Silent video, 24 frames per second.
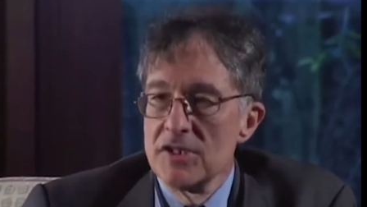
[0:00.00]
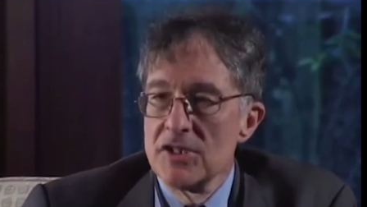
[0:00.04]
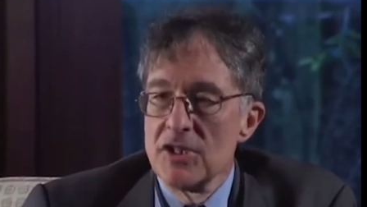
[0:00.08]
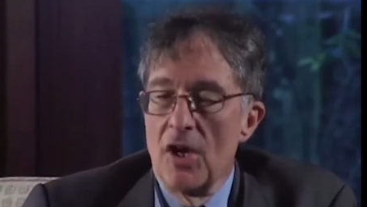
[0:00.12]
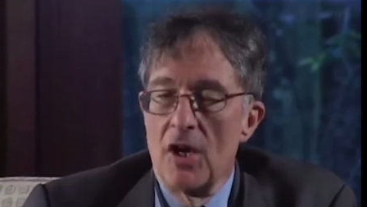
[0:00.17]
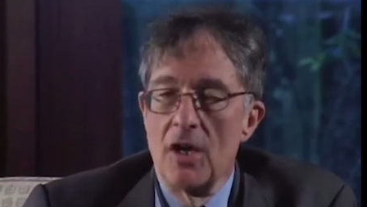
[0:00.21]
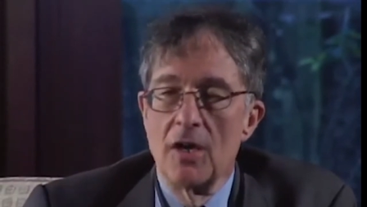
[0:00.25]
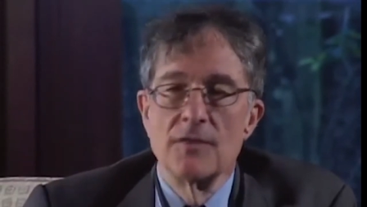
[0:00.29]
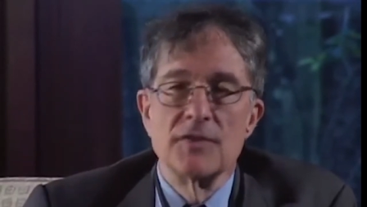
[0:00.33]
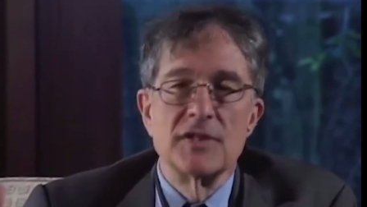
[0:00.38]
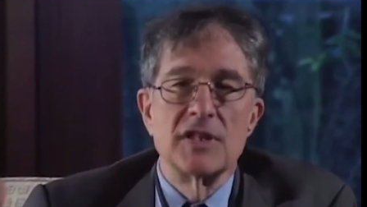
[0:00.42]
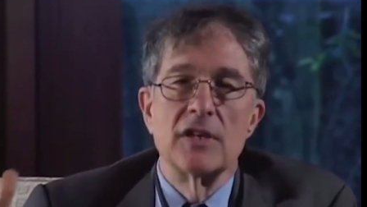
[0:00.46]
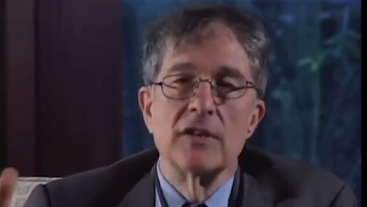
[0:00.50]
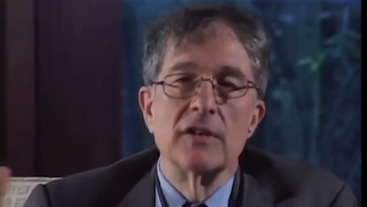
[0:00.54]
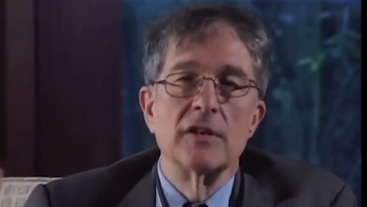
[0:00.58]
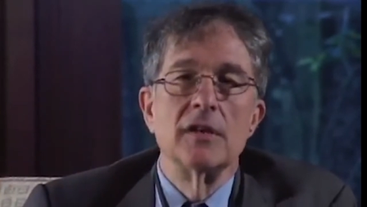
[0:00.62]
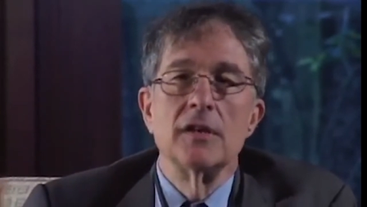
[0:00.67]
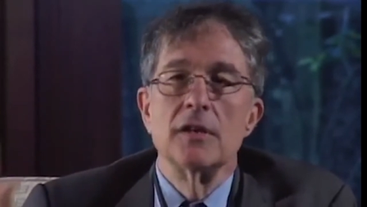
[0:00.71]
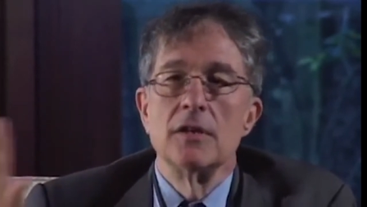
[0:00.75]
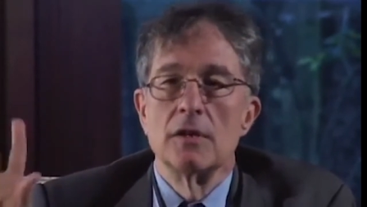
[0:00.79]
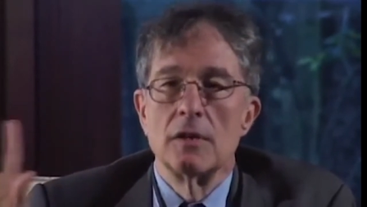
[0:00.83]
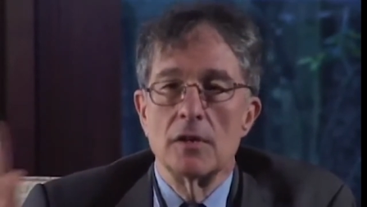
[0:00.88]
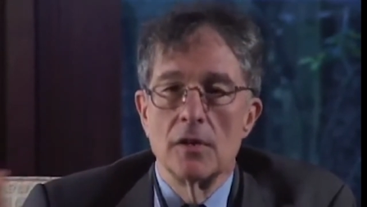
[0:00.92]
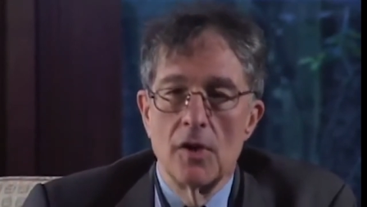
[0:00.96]
solves a
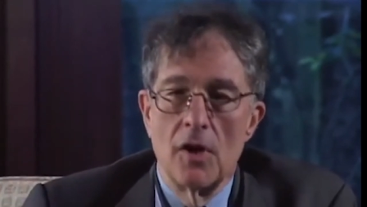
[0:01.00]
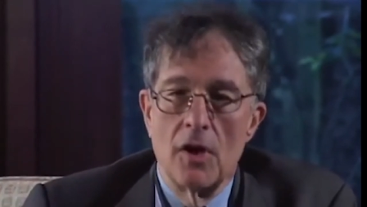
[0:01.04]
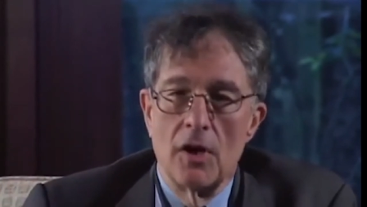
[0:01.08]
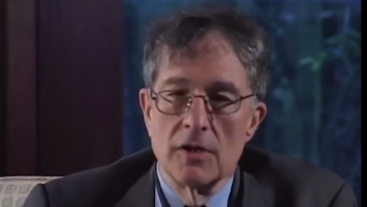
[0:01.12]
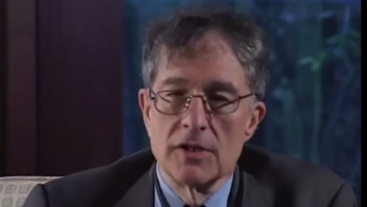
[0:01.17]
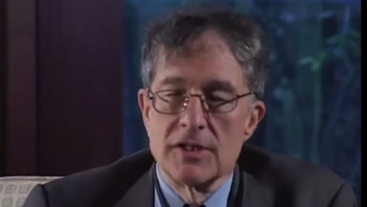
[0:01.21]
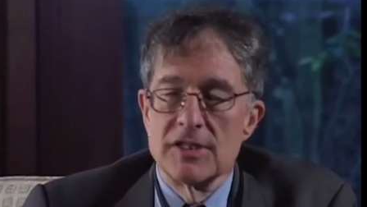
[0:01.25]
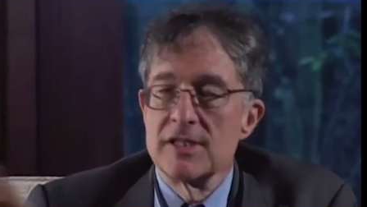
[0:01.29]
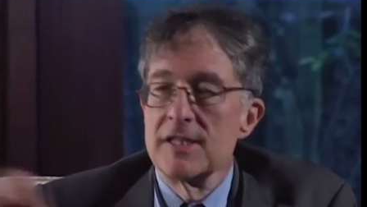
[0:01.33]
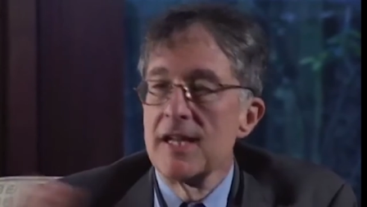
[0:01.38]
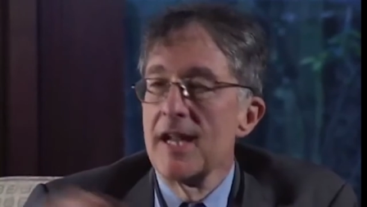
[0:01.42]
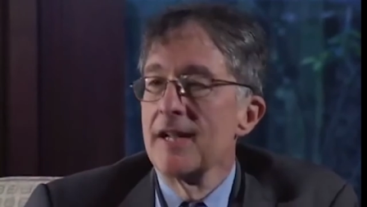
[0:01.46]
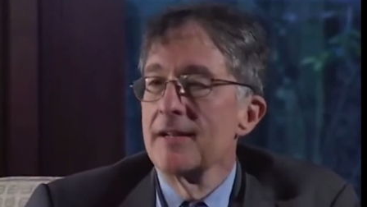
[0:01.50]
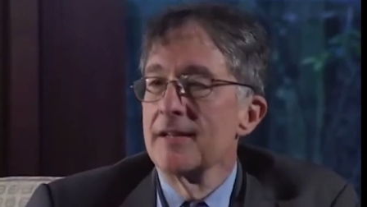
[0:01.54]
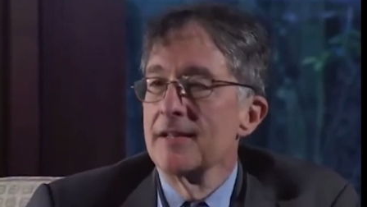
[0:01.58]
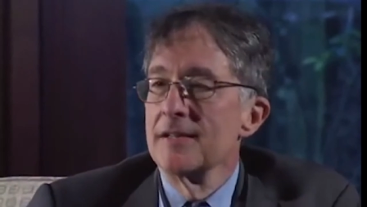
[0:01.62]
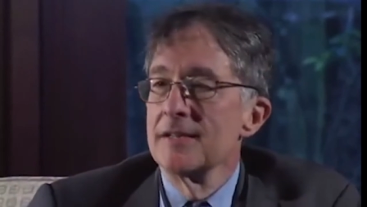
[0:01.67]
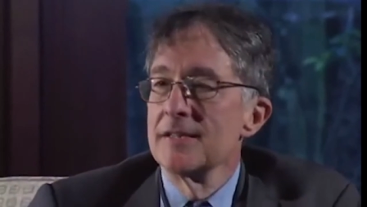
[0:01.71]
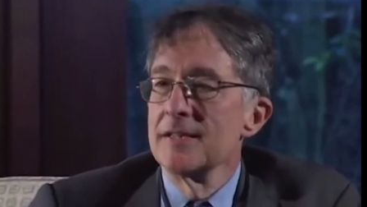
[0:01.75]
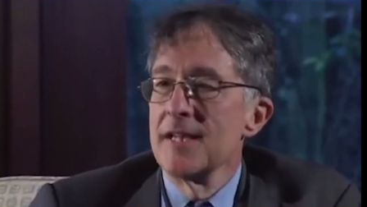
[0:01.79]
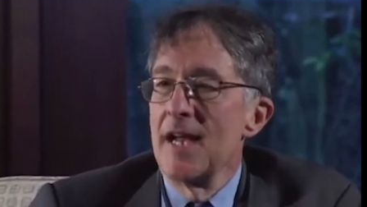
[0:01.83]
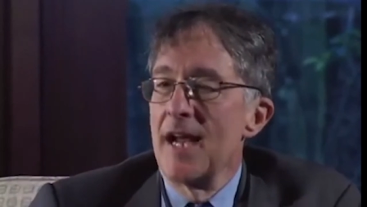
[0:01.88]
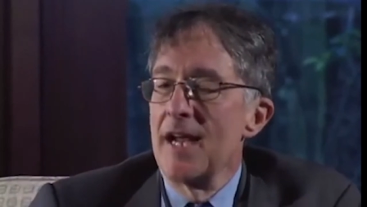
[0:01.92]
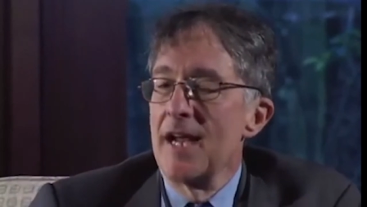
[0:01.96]
long-standing